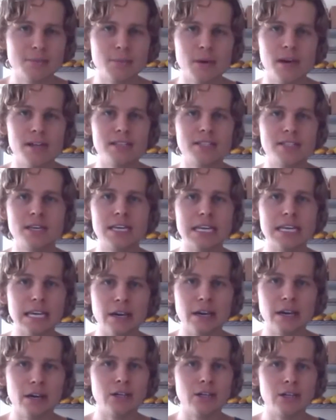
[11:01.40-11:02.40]
months, a
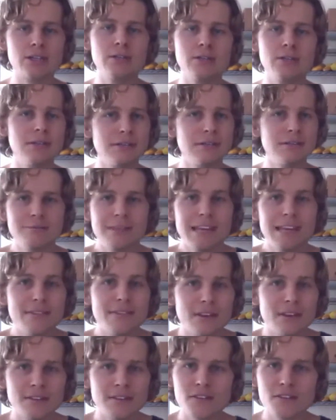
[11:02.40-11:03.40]
year,
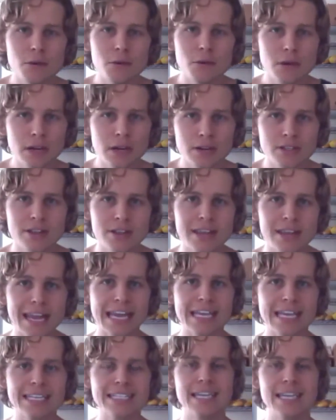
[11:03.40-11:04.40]
even a few years on the
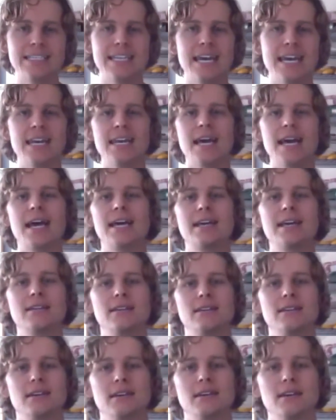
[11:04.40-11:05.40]
80-10-10 diet.
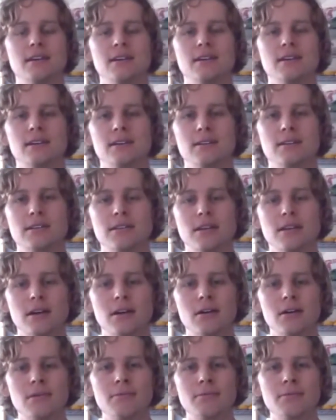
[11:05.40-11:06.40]

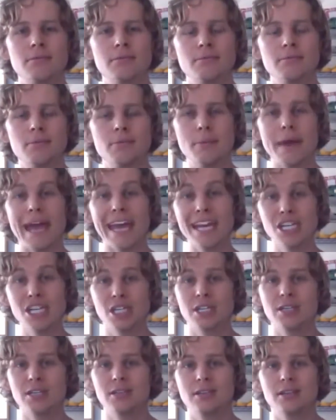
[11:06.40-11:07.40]
So be
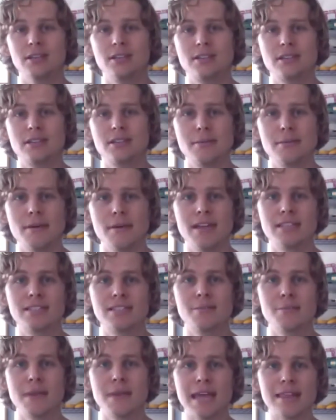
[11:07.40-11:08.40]
patient is
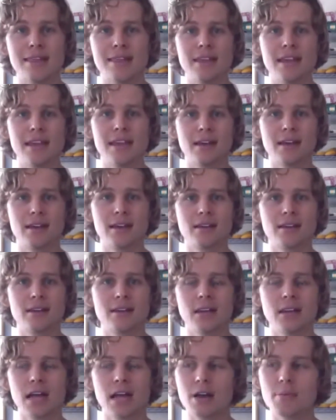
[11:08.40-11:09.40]
the main thing.
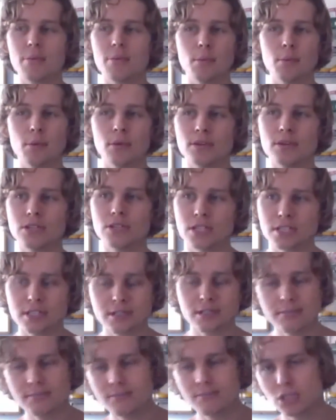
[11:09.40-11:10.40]
A lot of people are
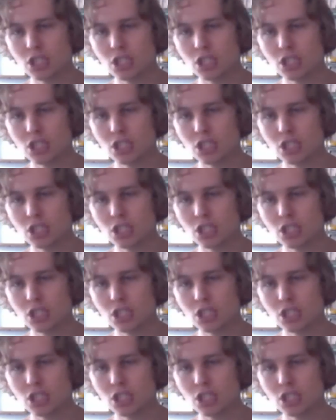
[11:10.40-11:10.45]
just,